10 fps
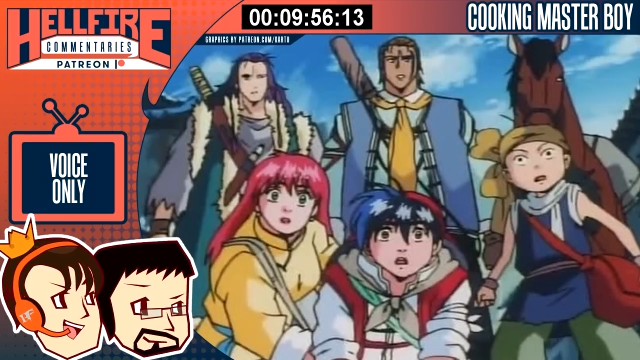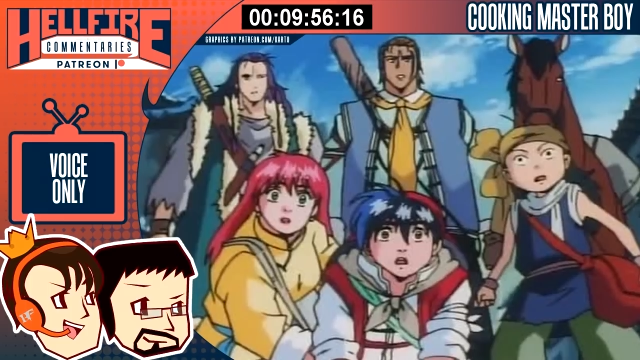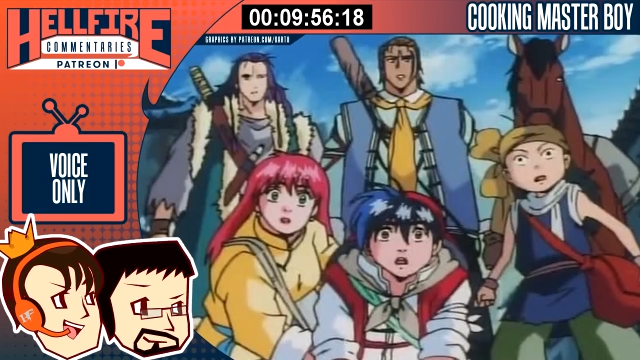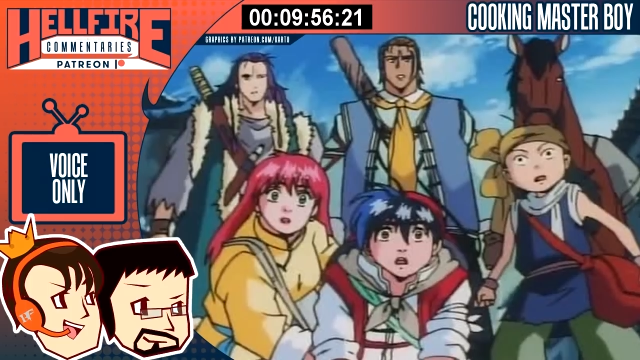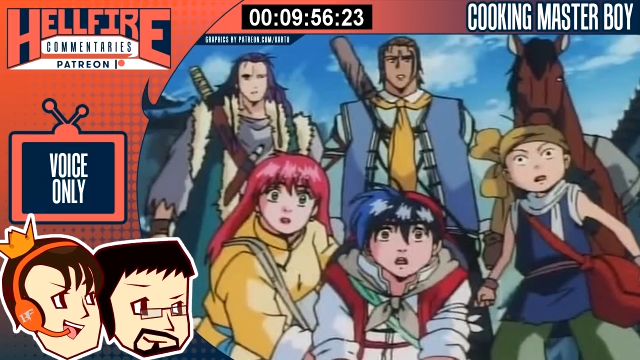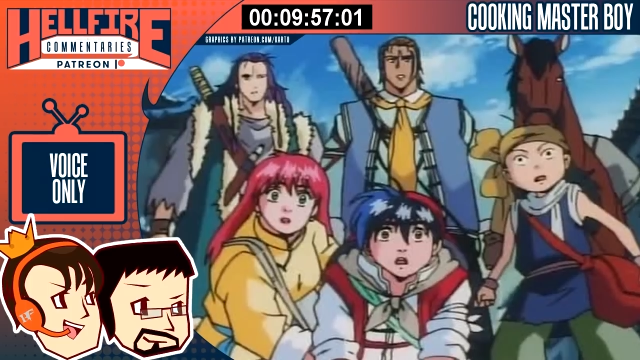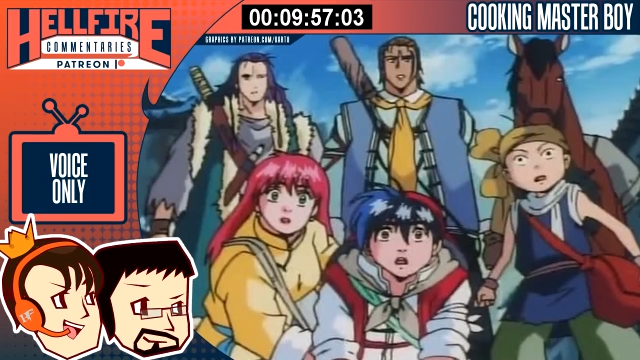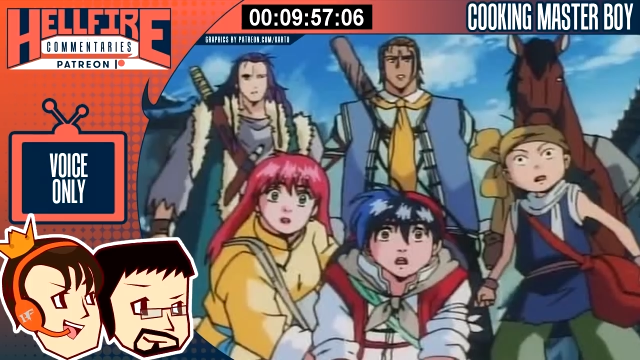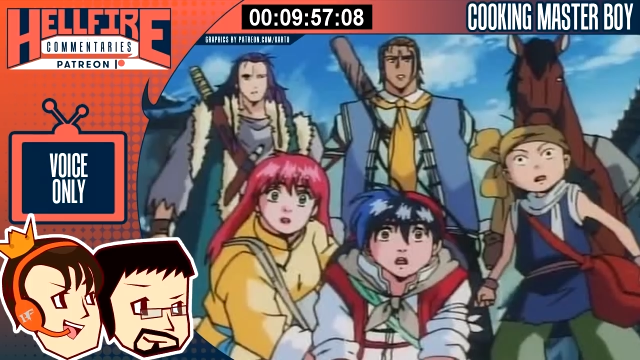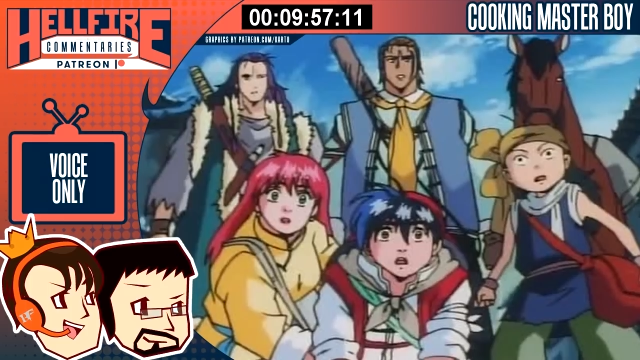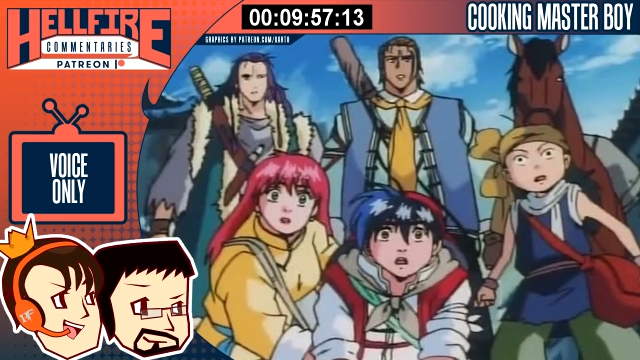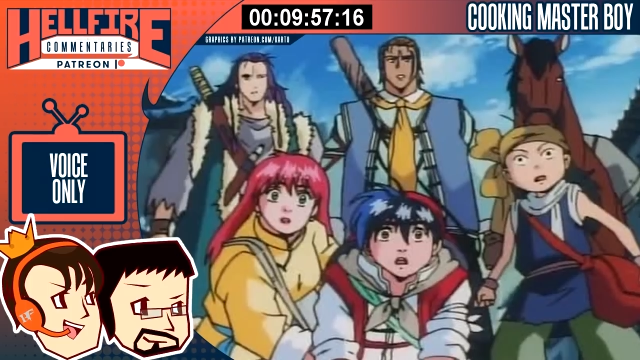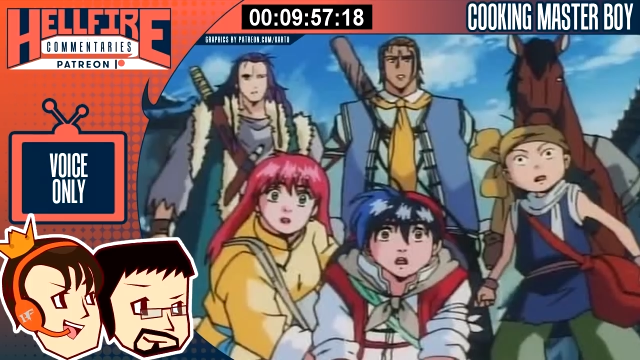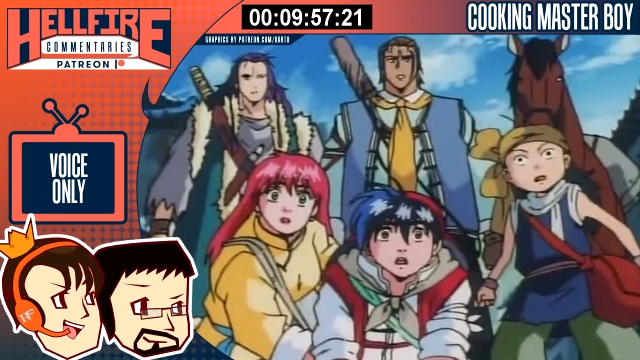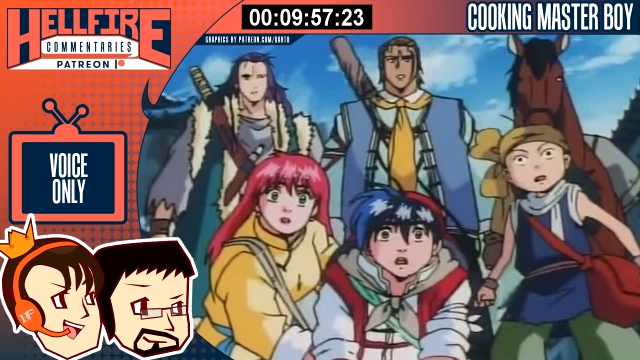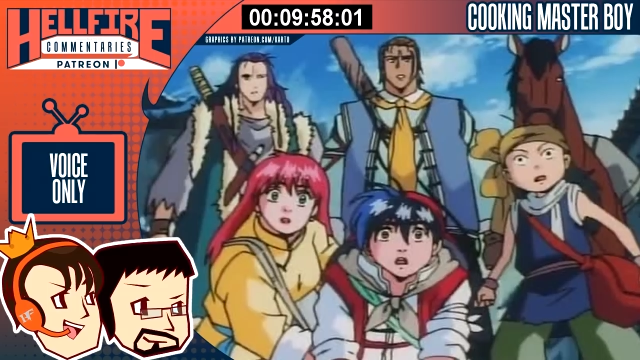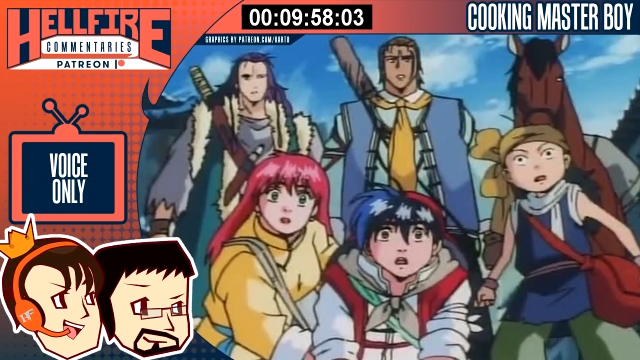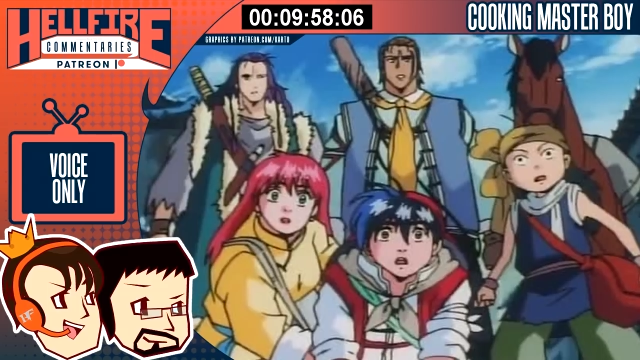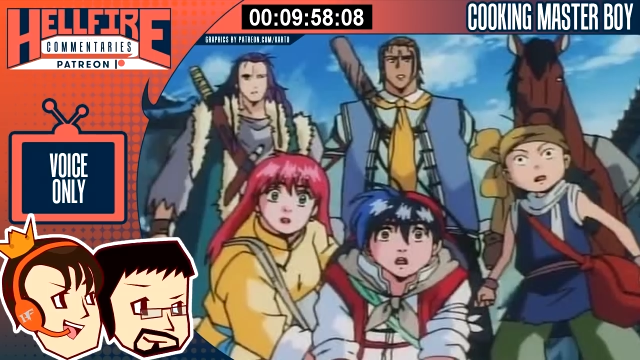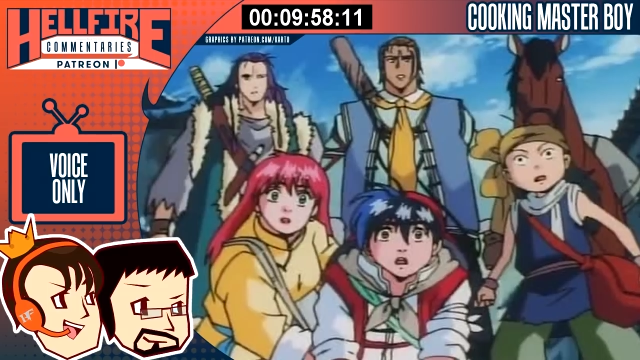
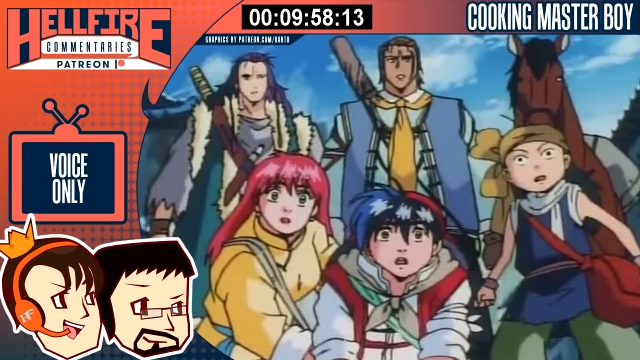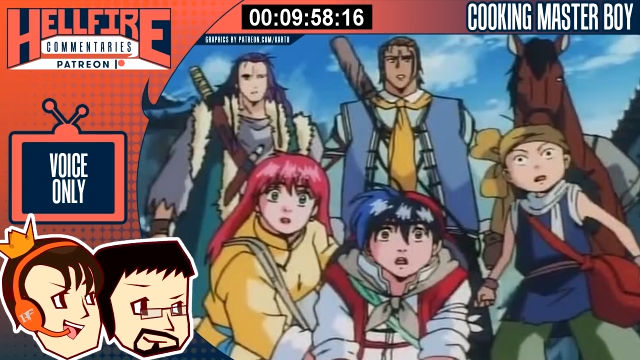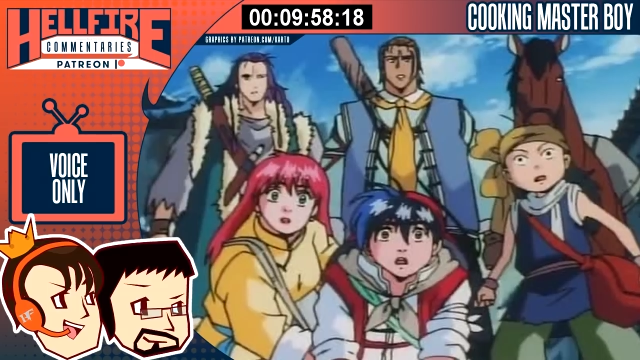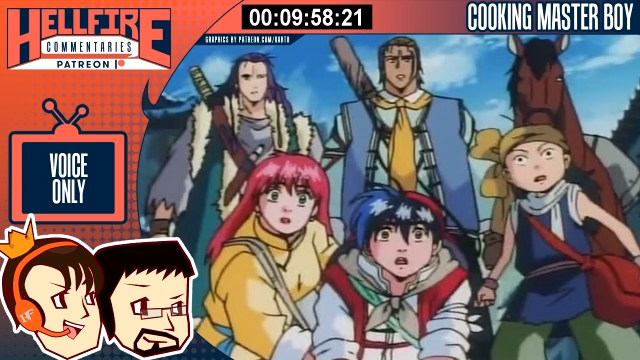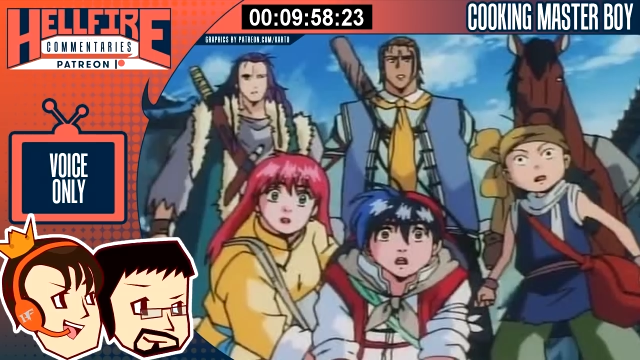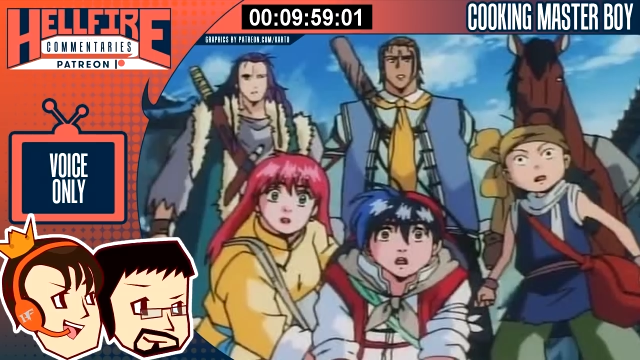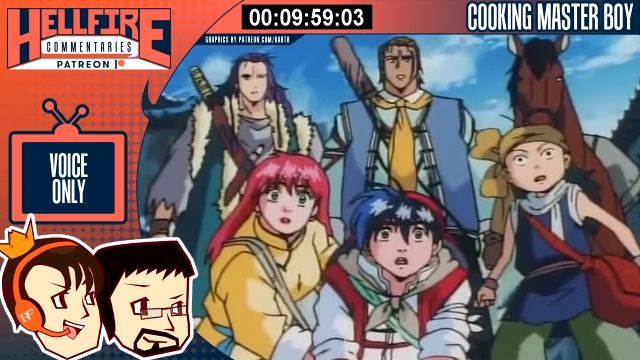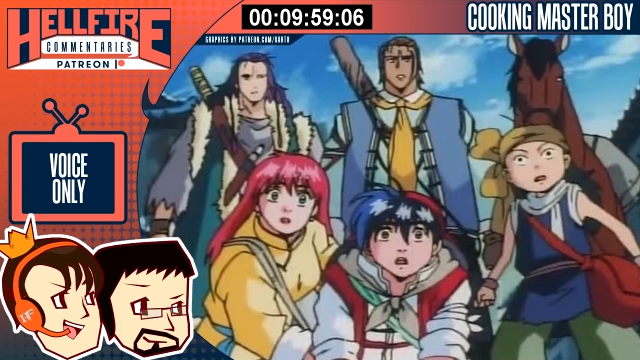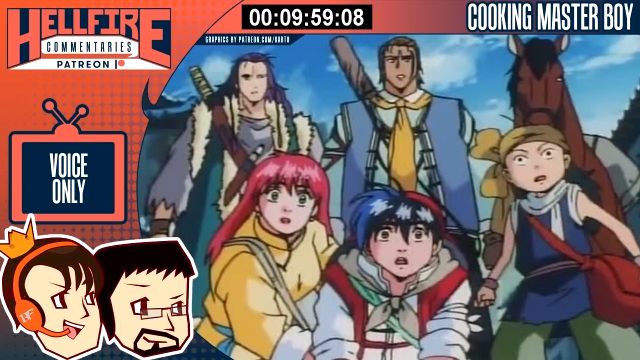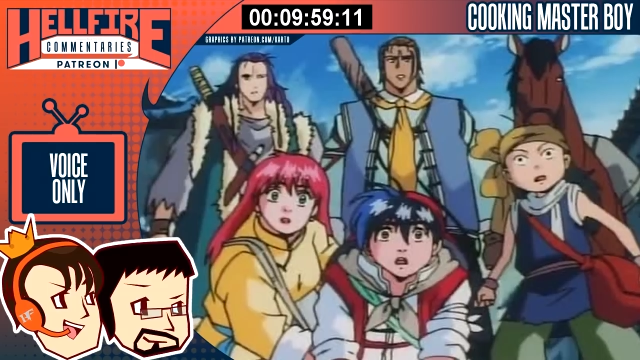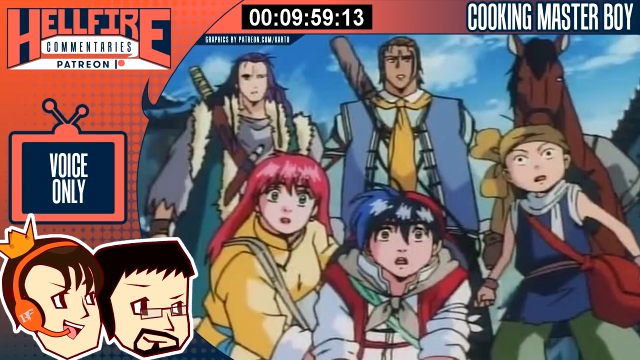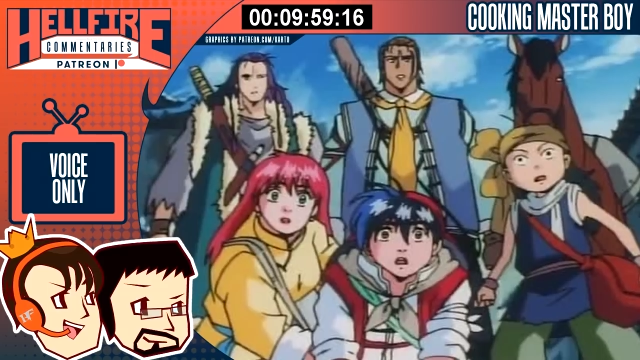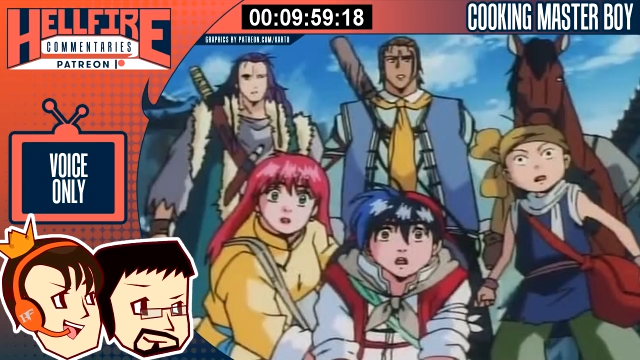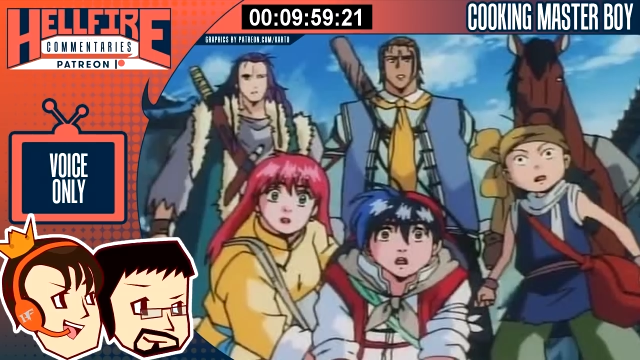[no speech]